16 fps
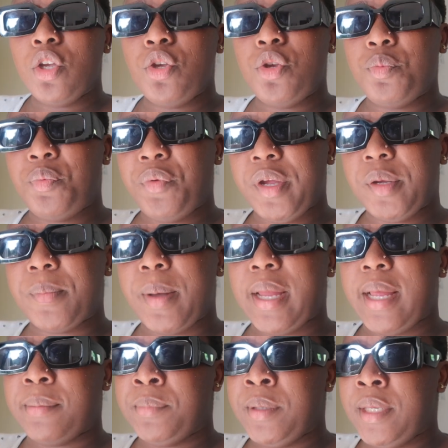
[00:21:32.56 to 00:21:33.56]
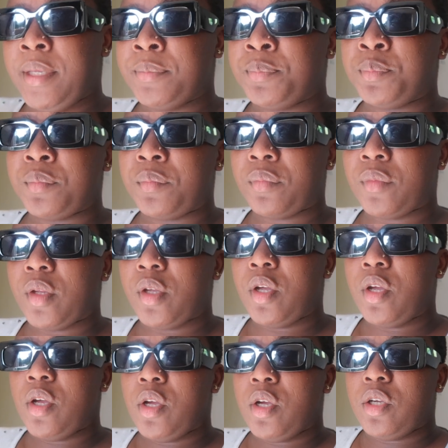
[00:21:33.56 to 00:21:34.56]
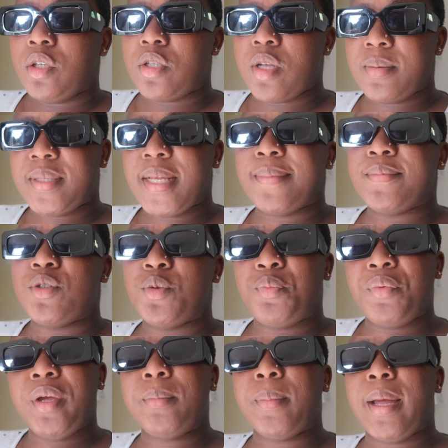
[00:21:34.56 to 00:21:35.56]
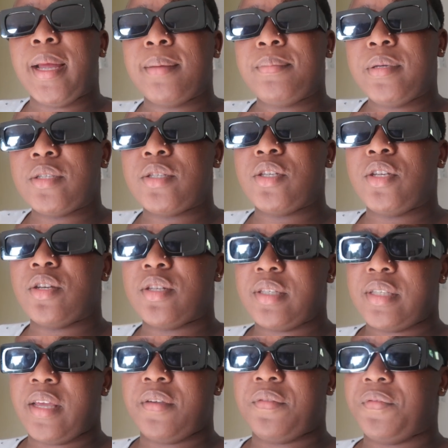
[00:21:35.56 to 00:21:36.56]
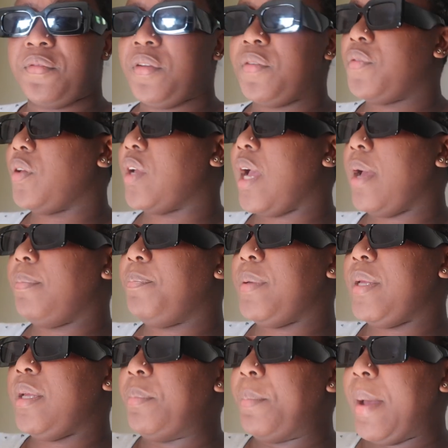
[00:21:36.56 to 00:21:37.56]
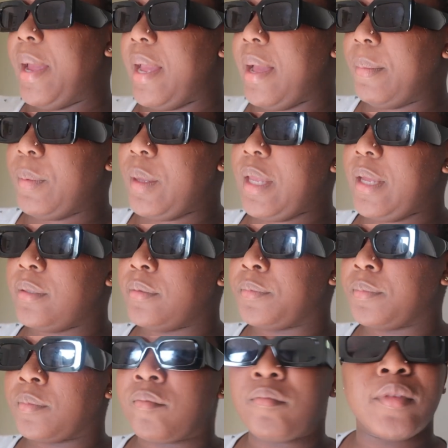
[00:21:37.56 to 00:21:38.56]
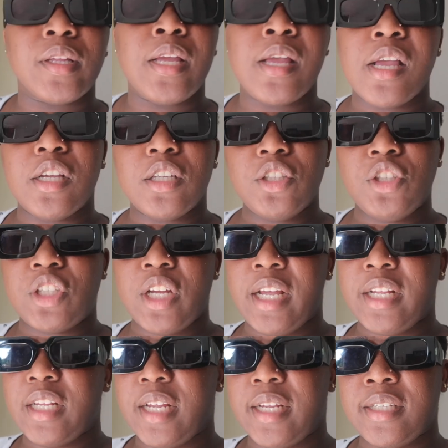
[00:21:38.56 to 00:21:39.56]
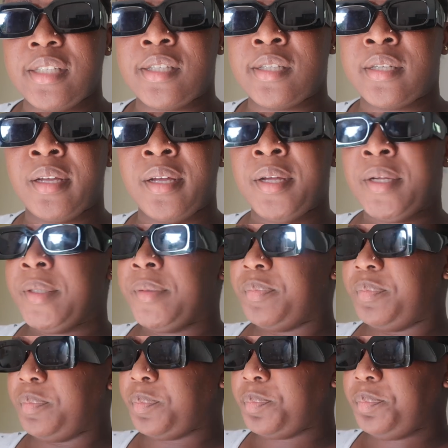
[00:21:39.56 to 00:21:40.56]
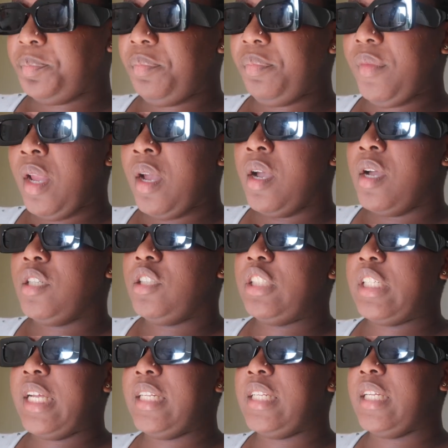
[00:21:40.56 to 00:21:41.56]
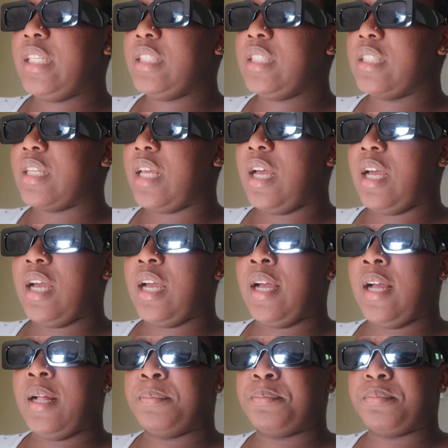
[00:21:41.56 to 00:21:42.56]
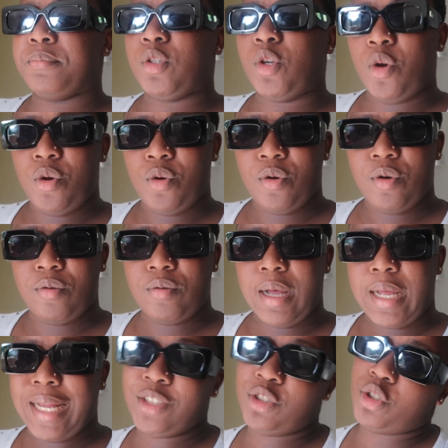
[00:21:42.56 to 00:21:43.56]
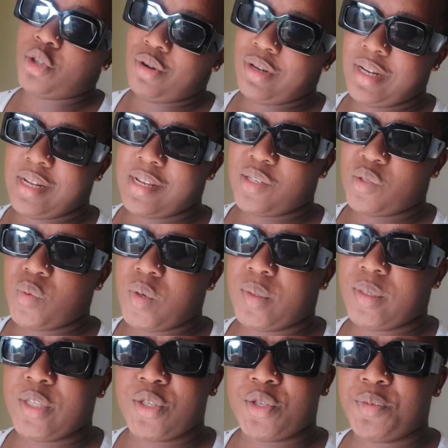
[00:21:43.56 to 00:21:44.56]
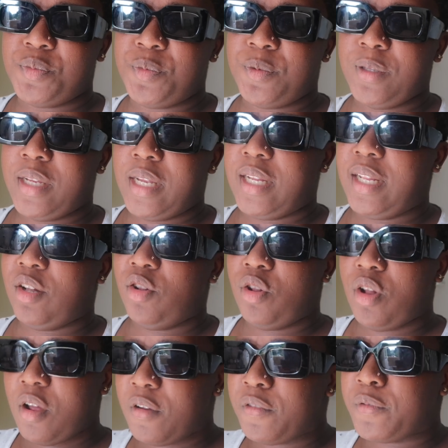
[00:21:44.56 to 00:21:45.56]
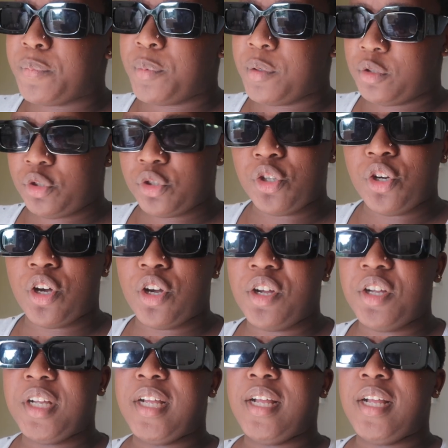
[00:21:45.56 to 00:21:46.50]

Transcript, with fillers: you bring Miami. Sometimes you bring Miami to yourself. If you can't be in Miami, JD's Jayden's um, goal and Jordan as well is to they love Portugal.